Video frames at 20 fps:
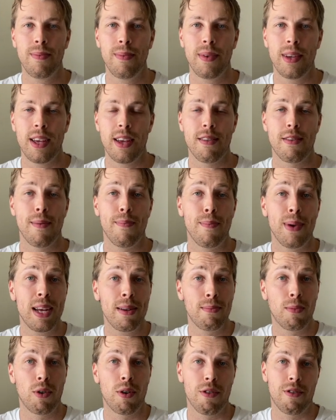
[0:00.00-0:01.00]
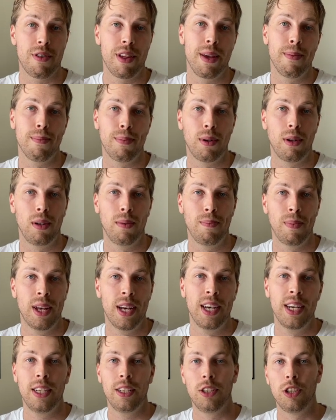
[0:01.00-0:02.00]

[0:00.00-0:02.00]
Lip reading: is a bit more simple. You